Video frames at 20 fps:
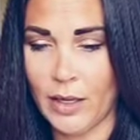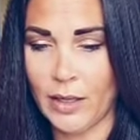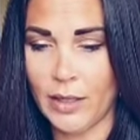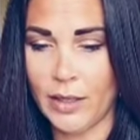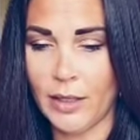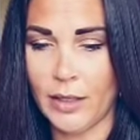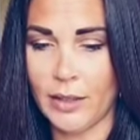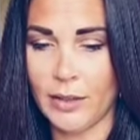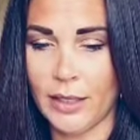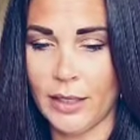
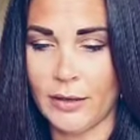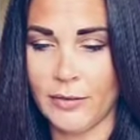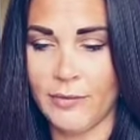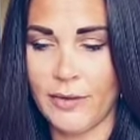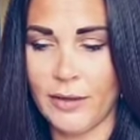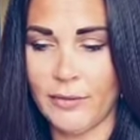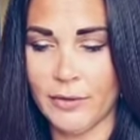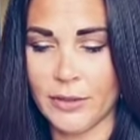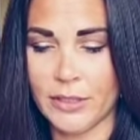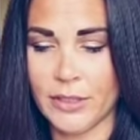Like
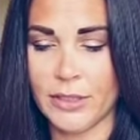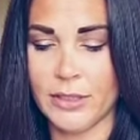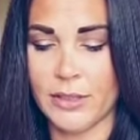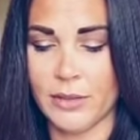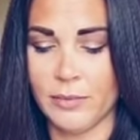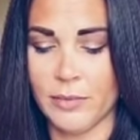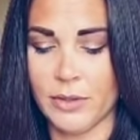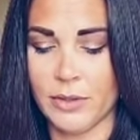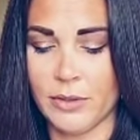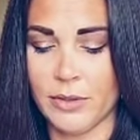
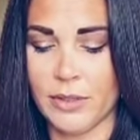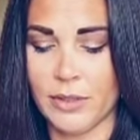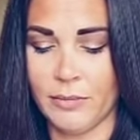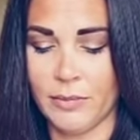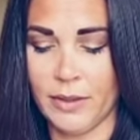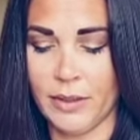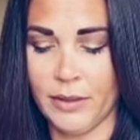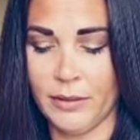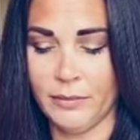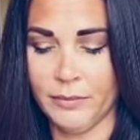favoritisms or
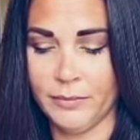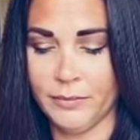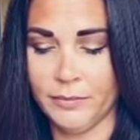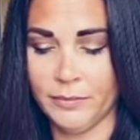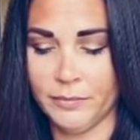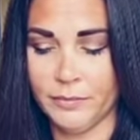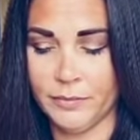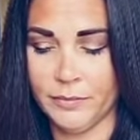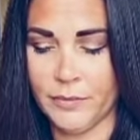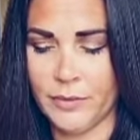something
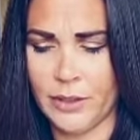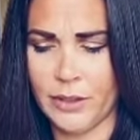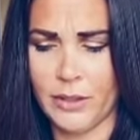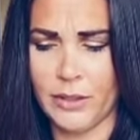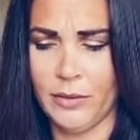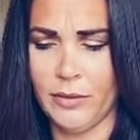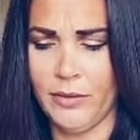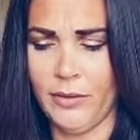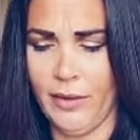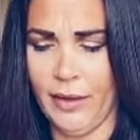to
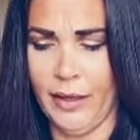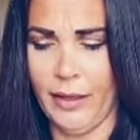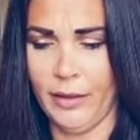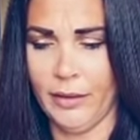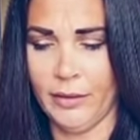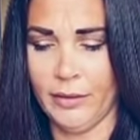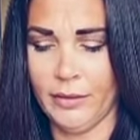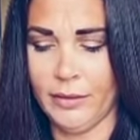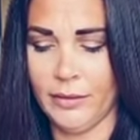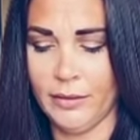deal with
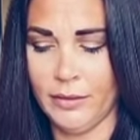that.